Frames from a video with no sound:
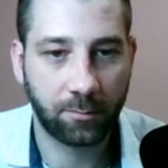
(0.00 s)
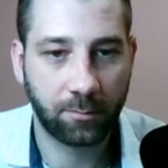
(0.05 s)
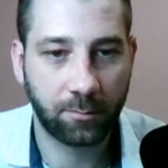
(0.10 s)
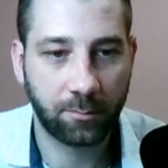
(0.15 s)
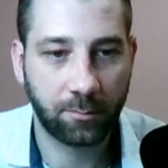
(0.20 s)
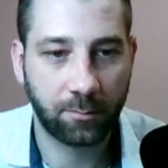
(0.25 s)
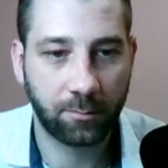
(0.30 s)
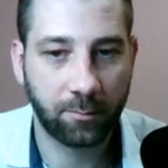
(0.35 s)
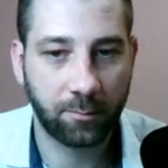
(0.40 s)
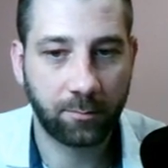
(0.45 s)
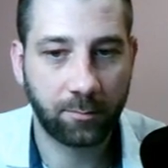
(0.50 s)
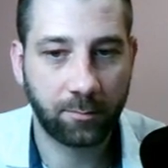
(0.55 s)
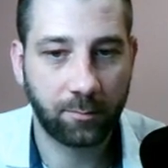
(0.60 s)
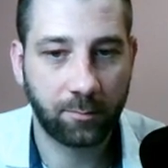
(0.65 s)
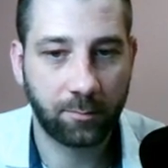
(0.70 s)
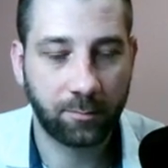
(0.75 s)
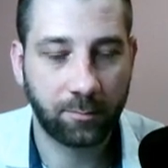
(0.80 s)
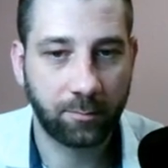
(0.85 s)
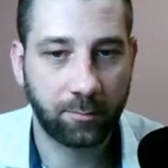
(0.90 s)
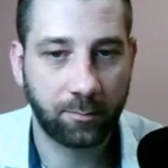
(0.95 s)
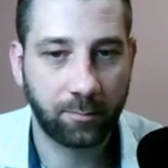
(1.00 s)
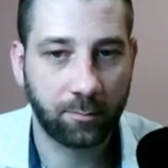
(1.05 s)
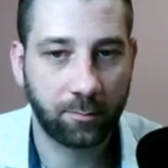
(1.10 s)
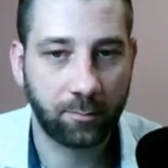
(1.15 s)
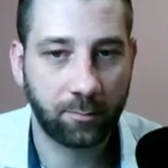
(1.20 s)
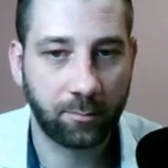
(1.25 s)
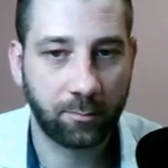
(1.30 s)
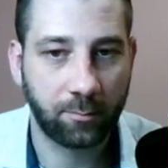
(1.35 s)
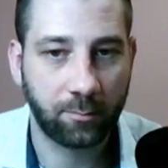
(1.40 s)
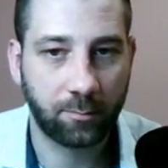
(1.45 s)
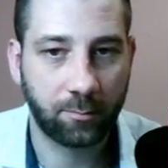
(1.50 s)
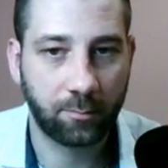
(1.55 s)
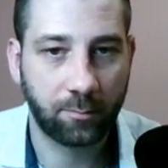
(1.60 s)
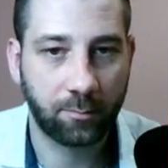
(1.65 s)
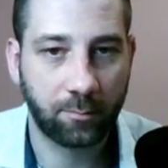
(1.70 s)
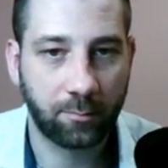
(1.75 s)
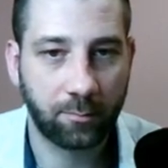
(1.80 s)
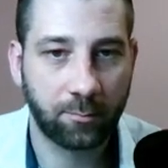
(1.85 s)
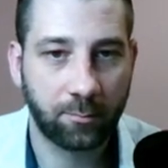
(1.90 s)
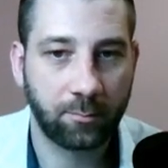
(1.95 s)

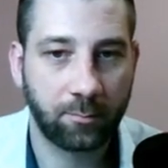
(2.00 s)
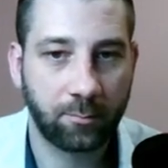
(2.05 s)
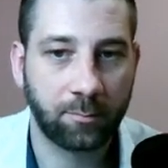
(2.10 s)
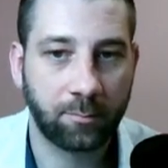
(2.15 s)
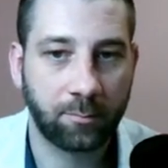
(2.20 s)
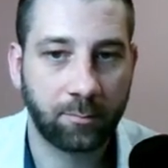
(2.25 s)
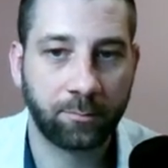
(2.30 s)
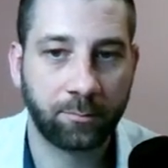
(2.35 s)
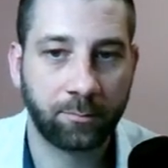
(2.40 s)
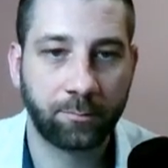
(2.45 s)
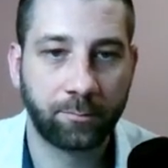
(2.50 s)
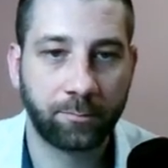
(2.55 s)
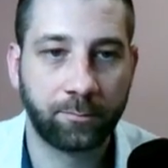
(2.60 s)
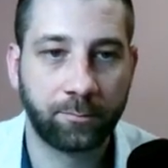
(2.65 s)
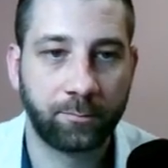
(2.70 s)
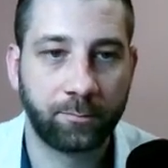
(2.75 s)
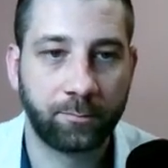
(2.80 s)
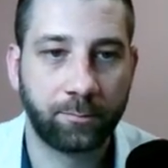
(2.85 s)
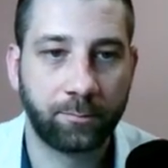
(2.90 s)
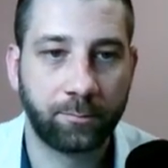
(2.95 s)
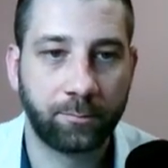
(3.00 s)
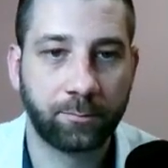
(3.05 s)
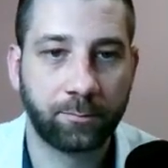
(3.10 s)
[no speech]